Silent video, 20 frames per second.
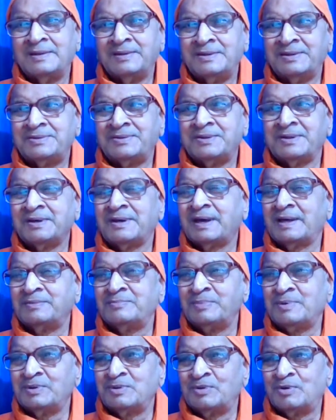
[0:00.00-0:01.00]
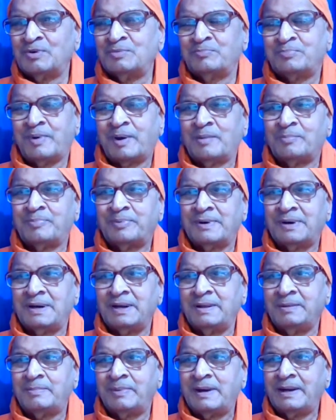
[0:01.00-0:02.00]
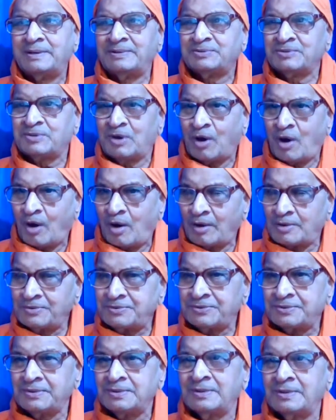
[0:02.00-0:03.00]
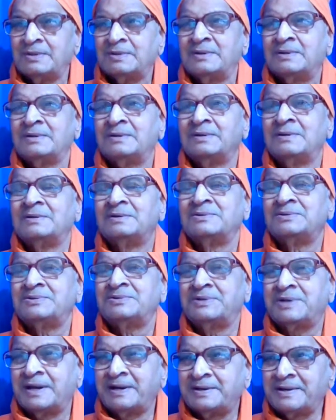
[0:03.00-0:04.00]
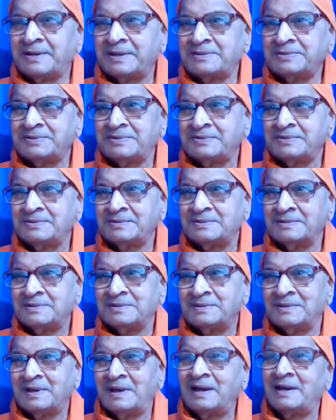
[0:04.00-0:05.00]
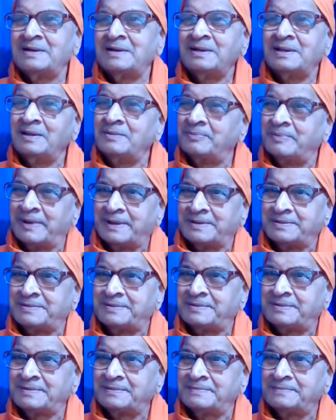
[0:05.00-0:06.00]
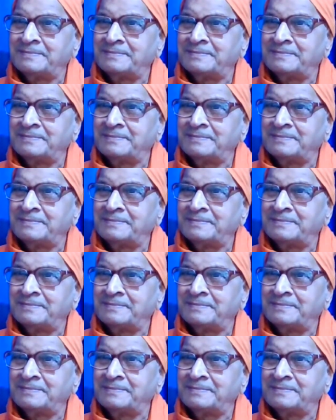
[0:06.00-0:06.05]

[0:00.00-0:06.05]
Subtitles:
Anything can be known properly by its cause, status, and effect.